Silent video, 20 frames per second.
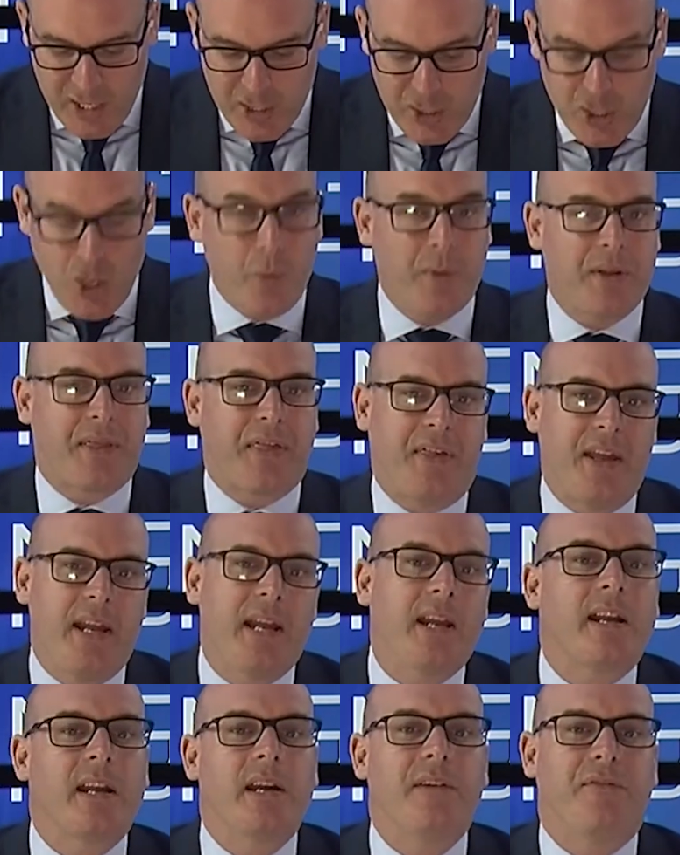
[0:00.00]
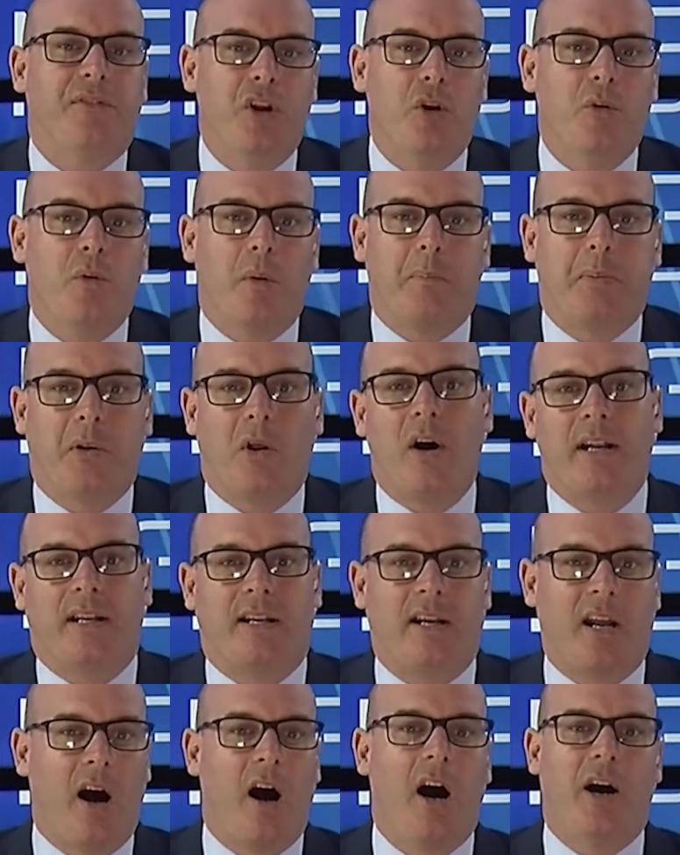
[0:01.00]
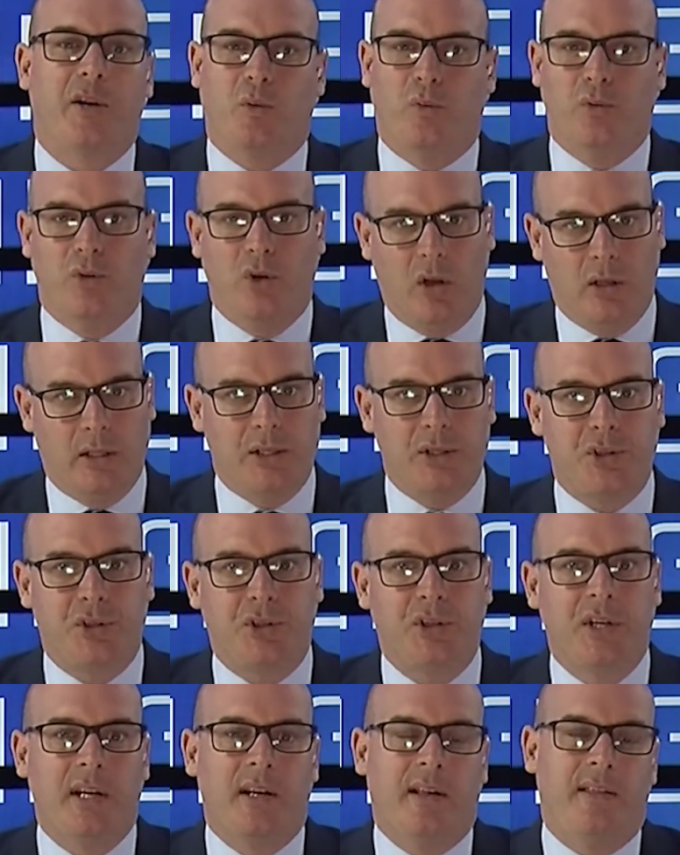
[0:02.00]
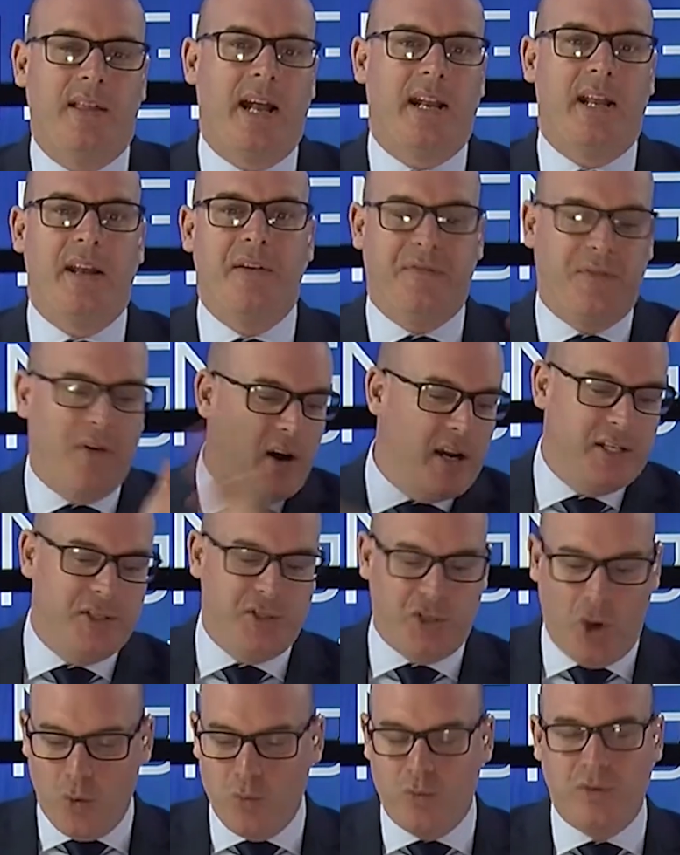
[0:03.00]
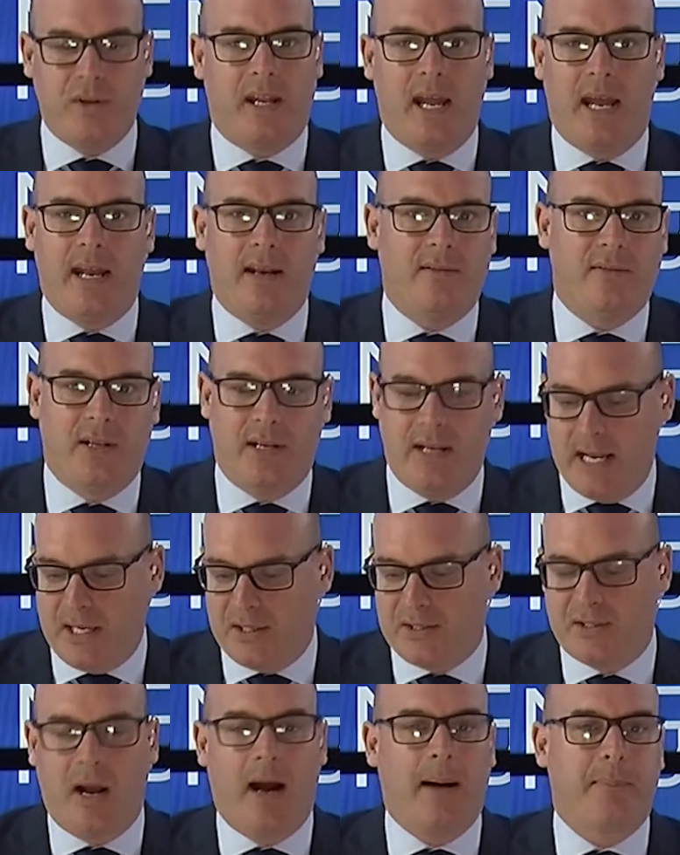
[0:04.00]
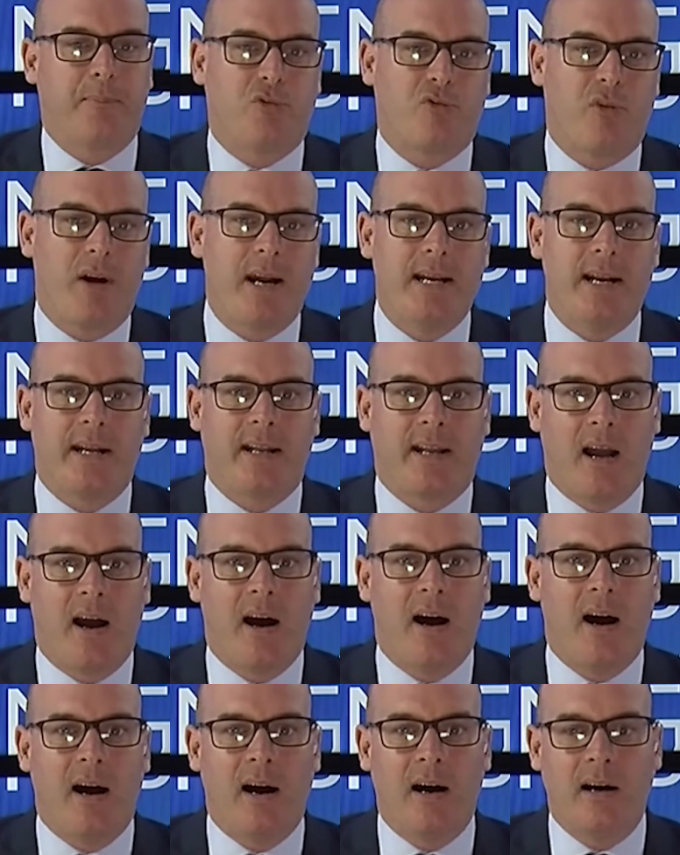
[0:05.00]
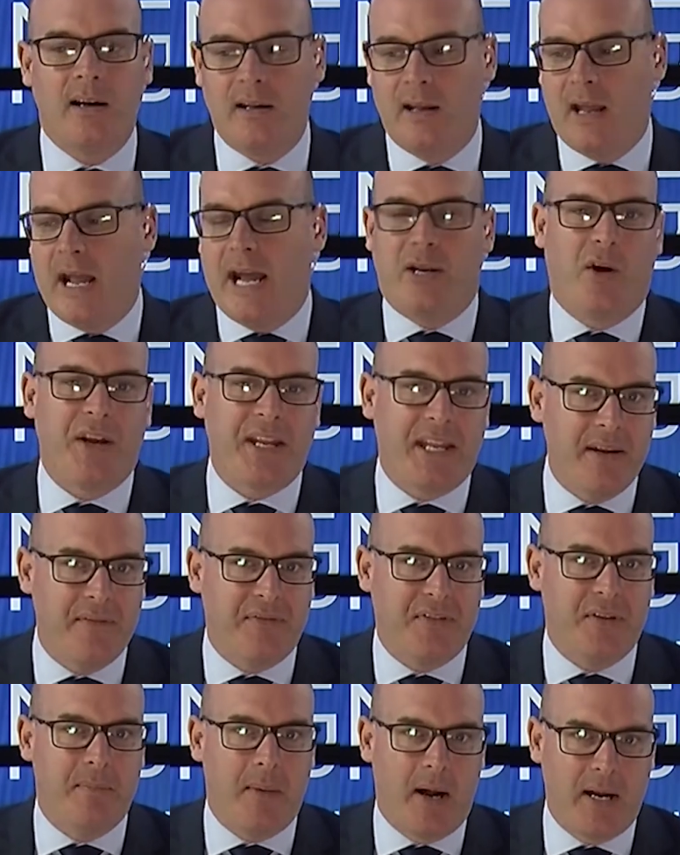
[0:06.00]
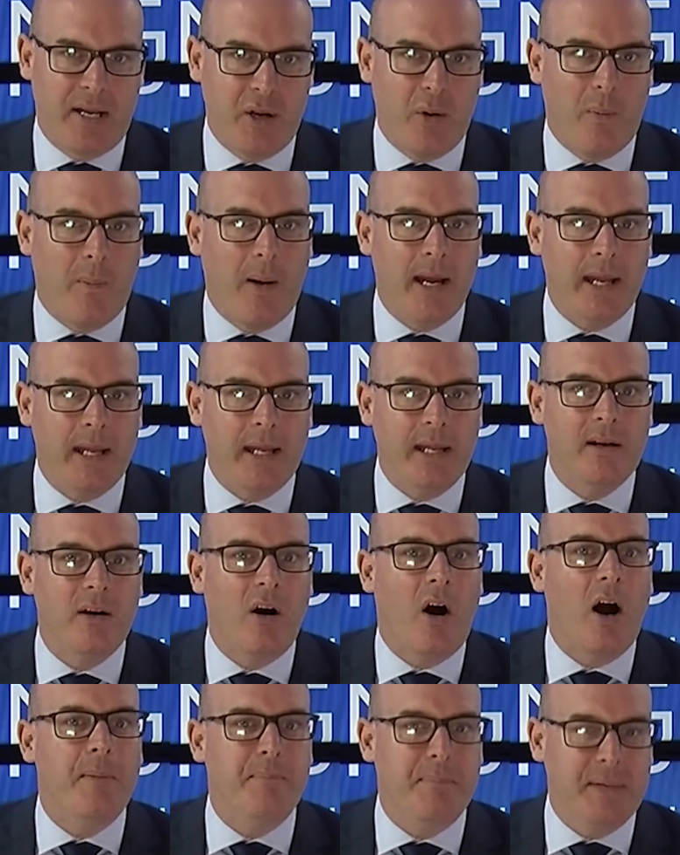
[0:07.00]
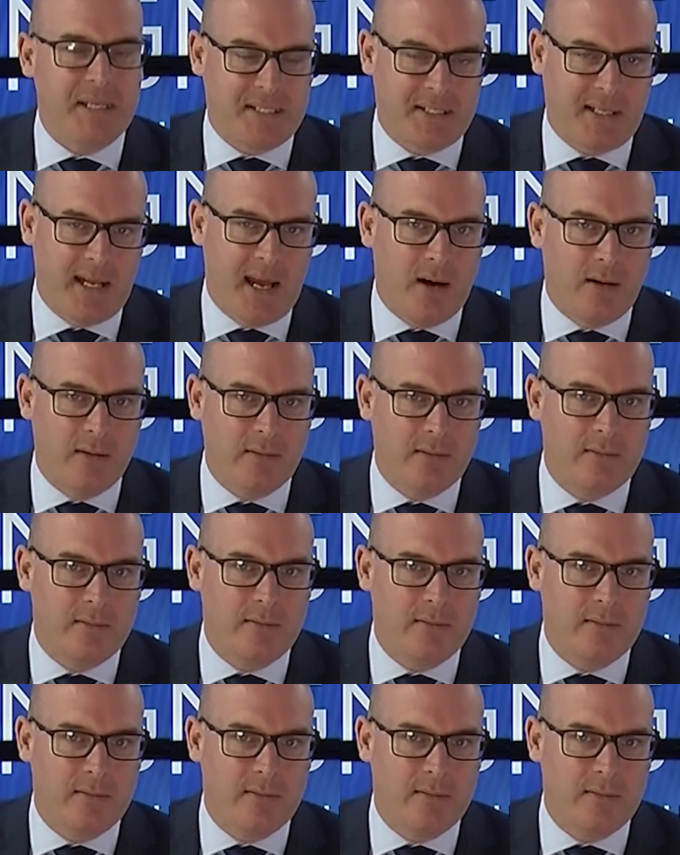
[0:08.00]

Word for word: you would think if you applied carnal knowledge that if I don't get the next upgraded car and I give the money away, I missed out.